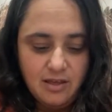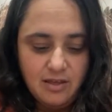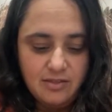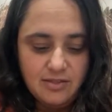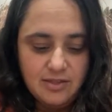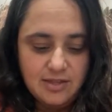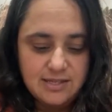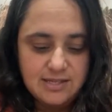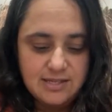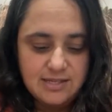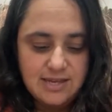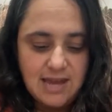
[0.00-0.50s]

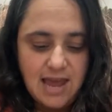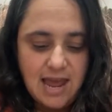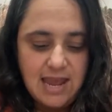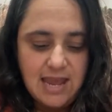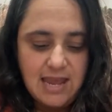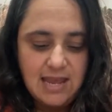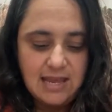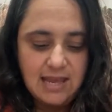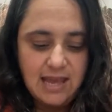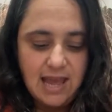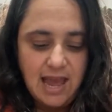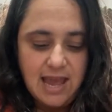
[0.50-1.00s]
The
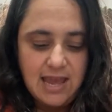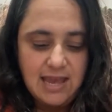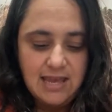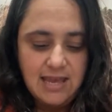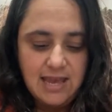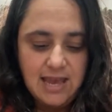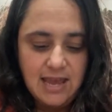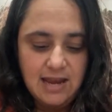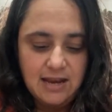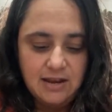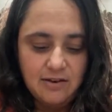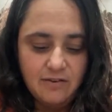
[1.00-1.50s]
snake, a
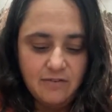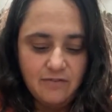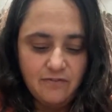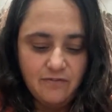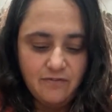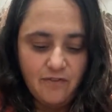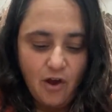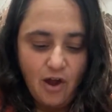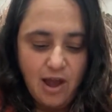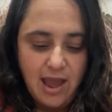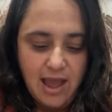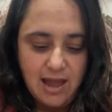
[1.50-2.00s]
yin
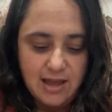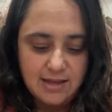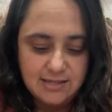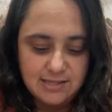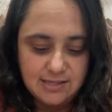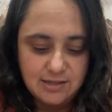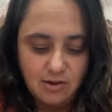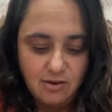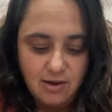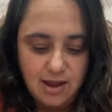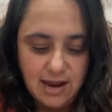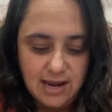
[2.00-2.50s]
fire
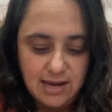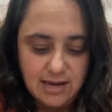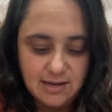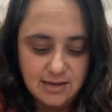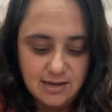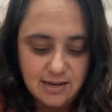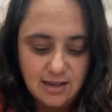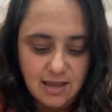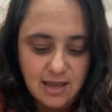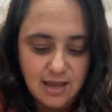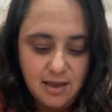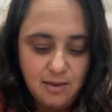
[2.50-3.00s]
sign,
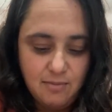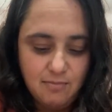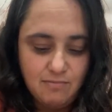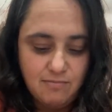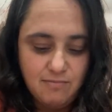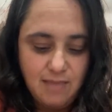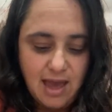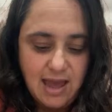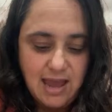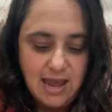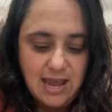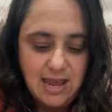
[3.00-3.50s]

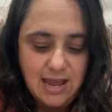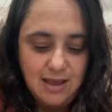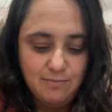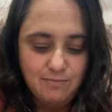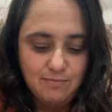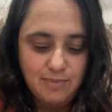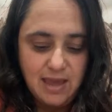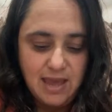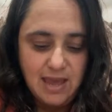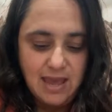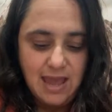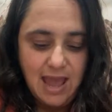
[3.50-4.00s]
may
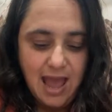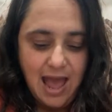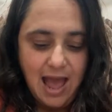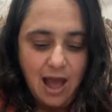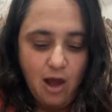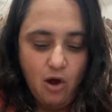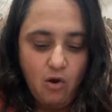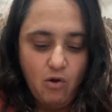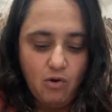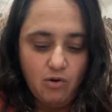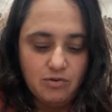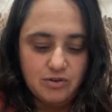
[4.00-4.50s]
be at
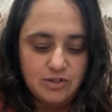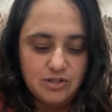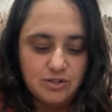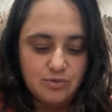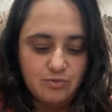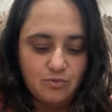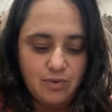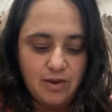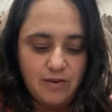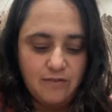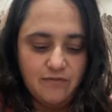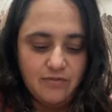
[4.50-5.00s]
odds
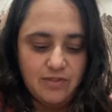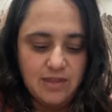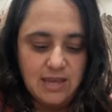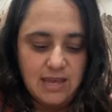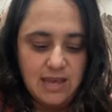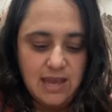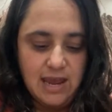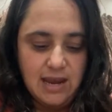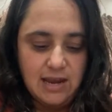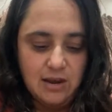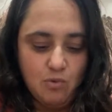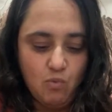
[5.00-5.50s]
with the
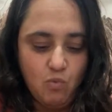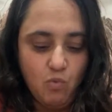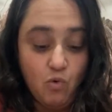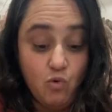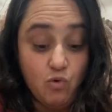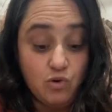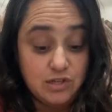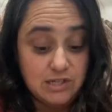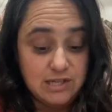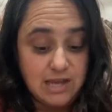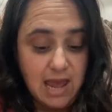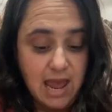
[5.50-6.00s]
yin
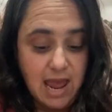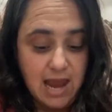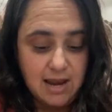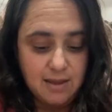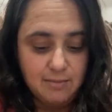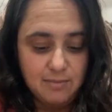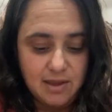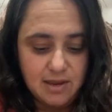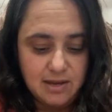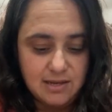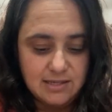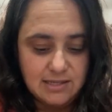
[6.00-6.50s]
water
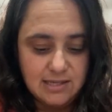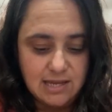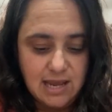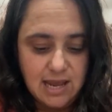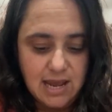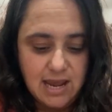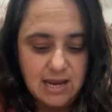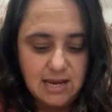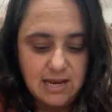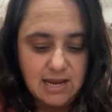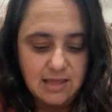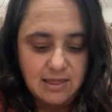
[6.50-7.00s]
element
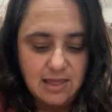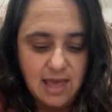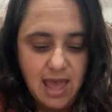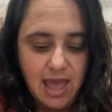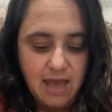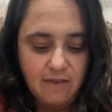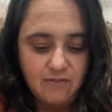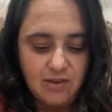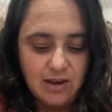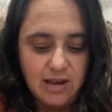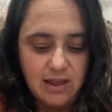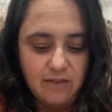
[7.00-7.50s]
in the
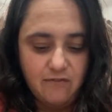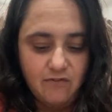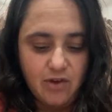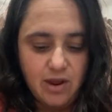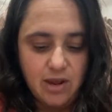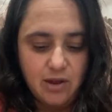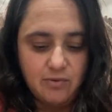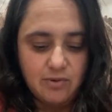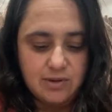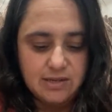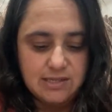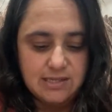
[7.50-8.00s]
heavenly
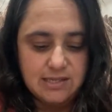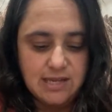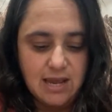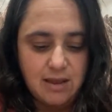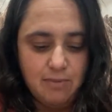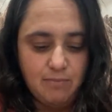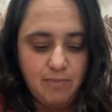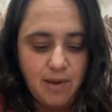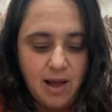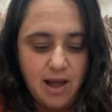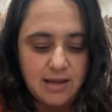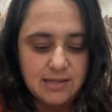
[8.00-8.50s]

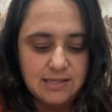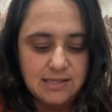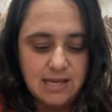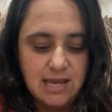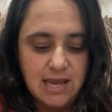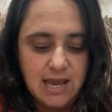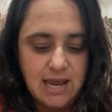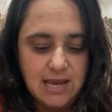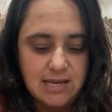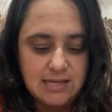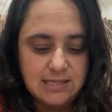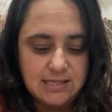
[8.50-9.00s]
frequency, but
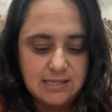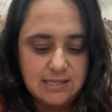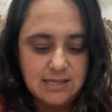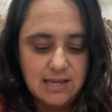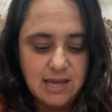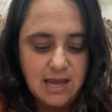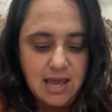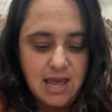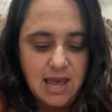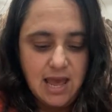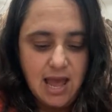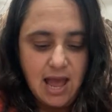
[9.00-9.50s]
it's
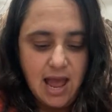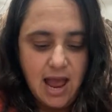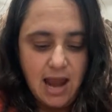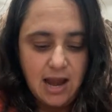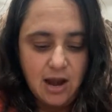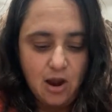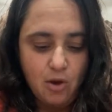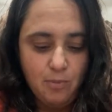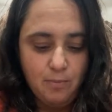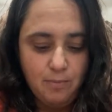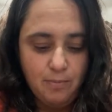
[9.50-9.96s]
an